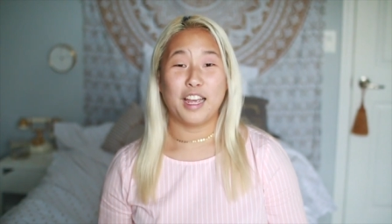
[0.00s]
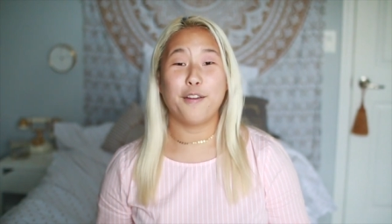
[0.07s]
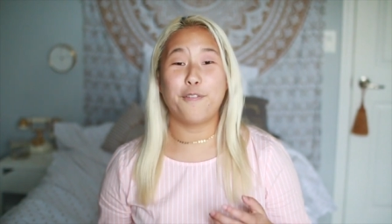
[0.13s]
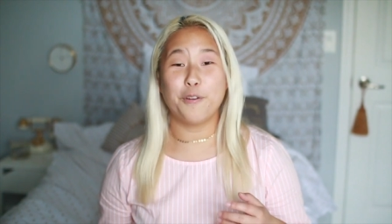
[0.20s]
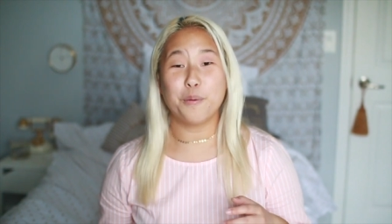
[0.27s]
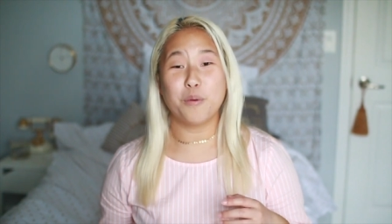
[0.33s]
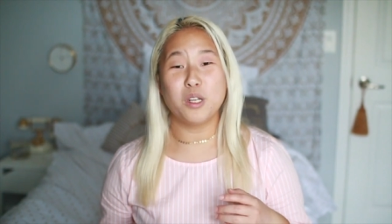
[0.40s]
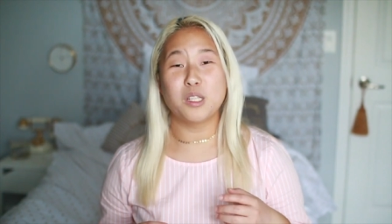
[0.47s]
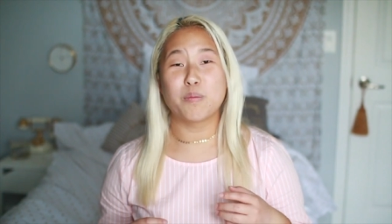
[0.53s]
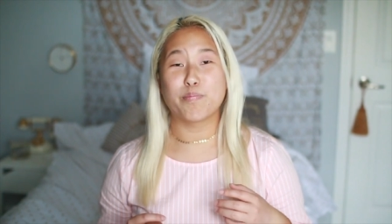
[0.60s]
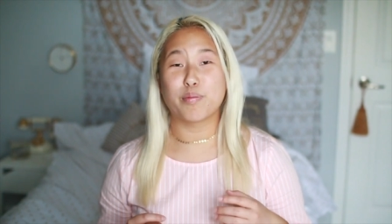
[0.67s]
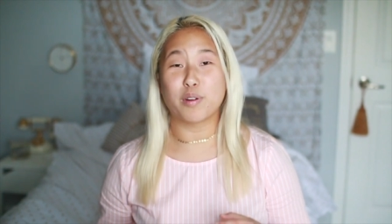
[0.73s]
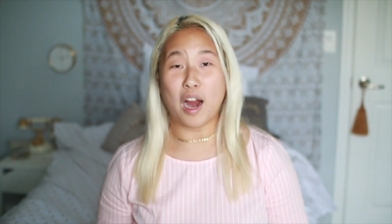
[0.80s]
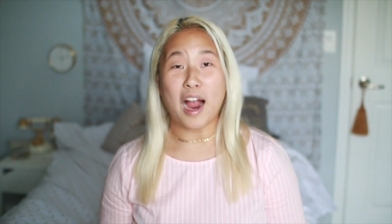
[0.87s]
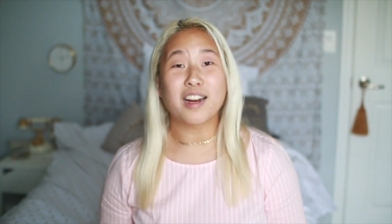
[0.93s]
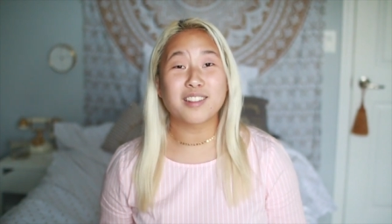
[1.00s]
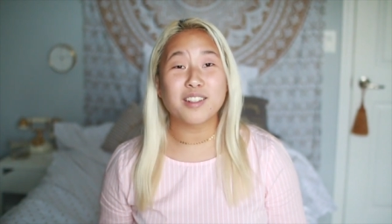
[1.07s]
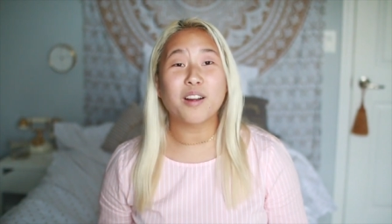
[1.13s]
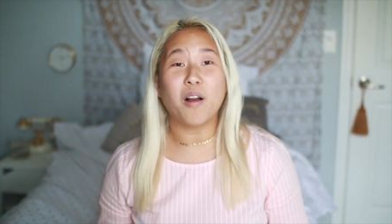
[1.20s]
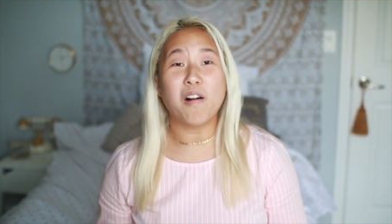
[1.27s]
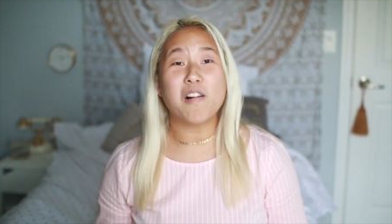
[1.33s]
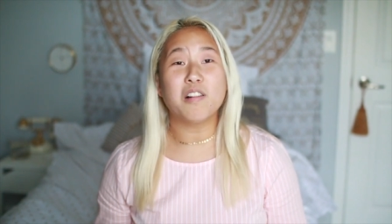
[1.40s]
if it was
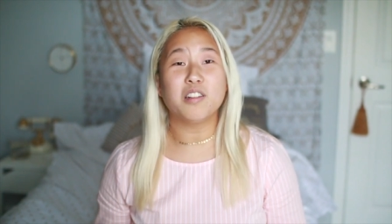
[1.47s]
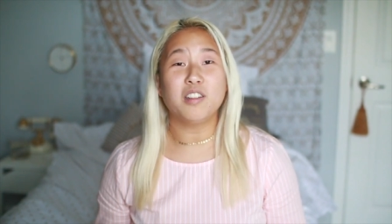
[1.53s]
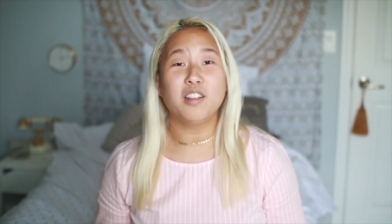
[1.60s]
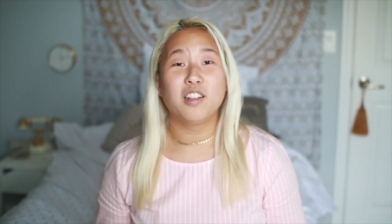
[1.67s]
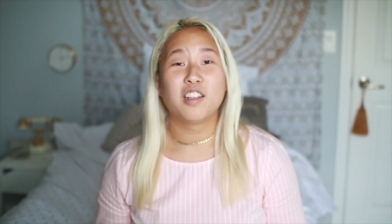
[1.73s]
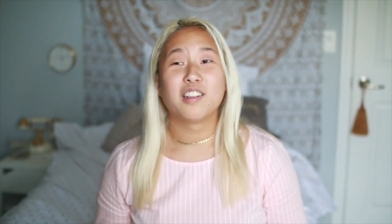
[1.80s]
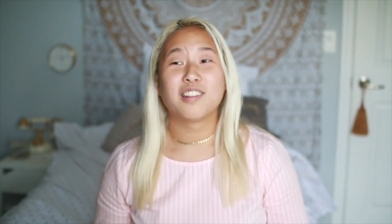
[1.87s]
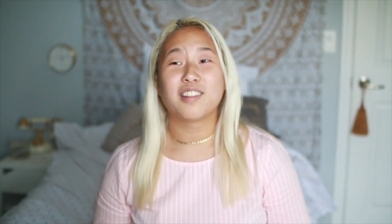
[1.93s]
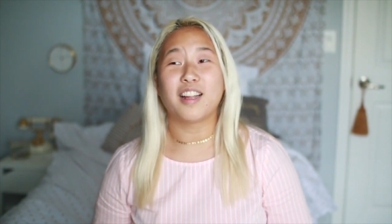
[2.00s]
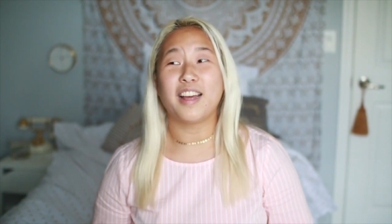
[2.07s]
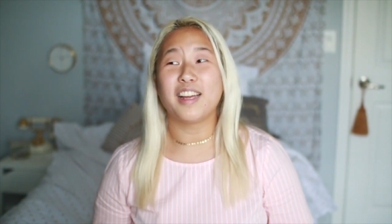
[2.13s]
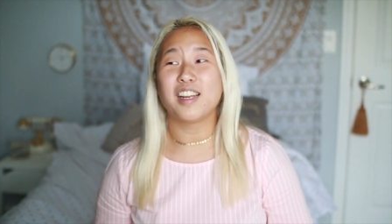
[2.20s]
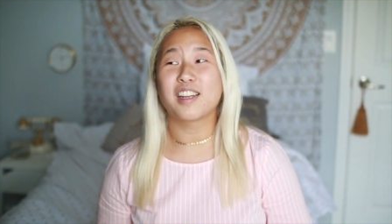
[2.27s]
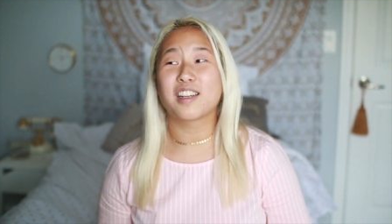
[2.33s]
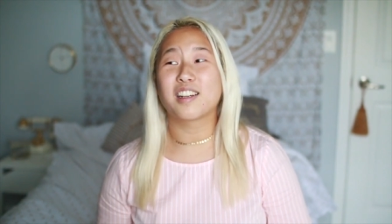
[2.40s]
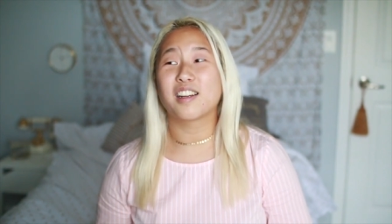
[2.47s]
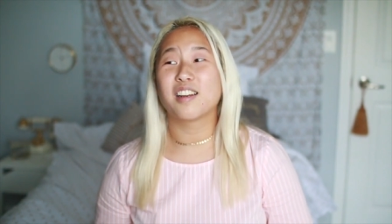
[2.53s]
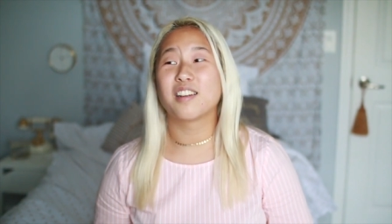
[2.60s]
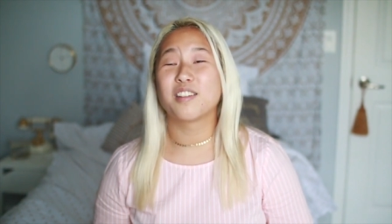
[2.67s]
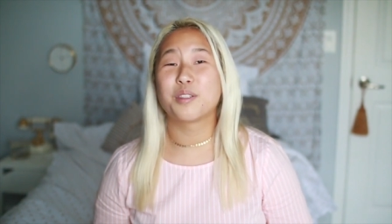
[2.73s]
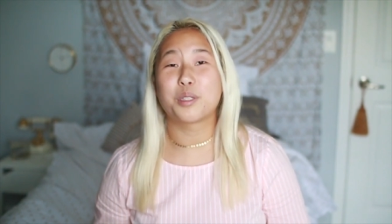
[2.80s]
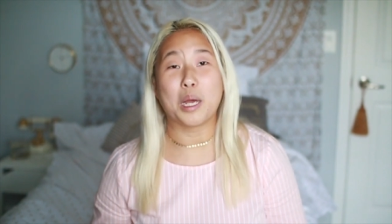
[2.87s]
practical like
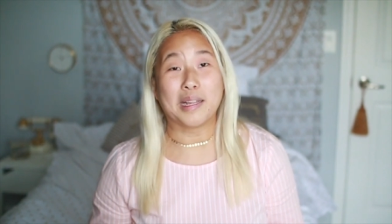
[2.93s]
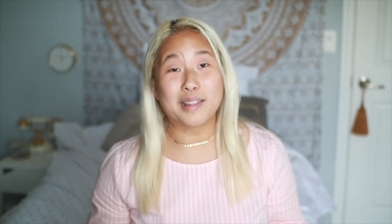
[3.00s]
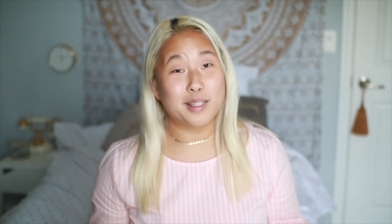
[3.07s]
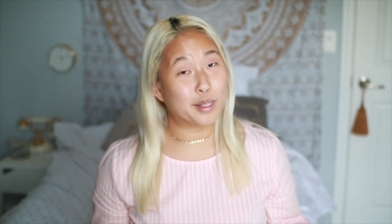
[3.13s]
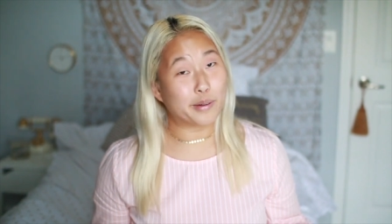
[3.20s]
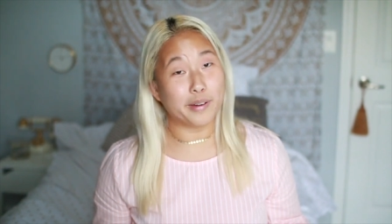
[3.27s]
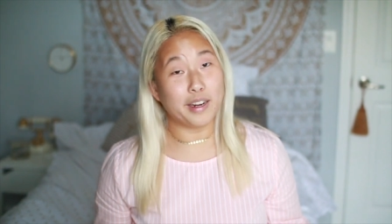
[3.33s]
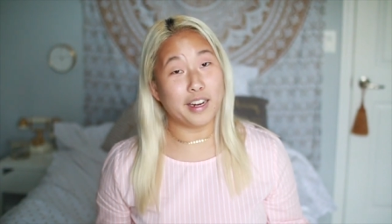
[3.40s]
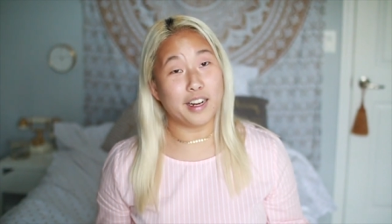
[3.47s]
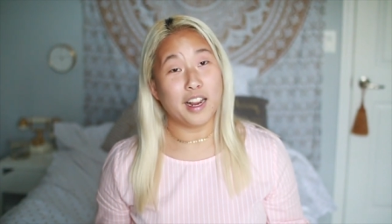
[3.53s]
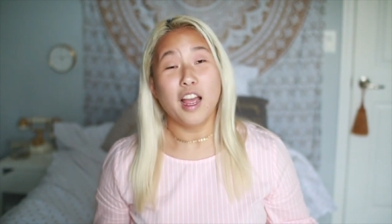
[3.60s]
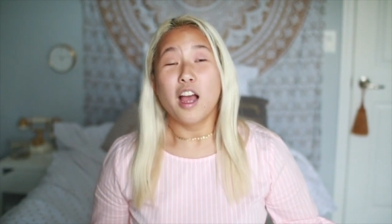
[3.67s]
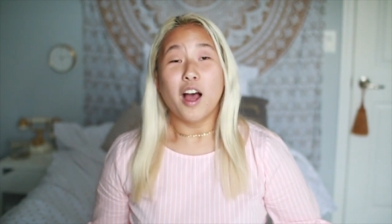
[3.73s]
sunscreen.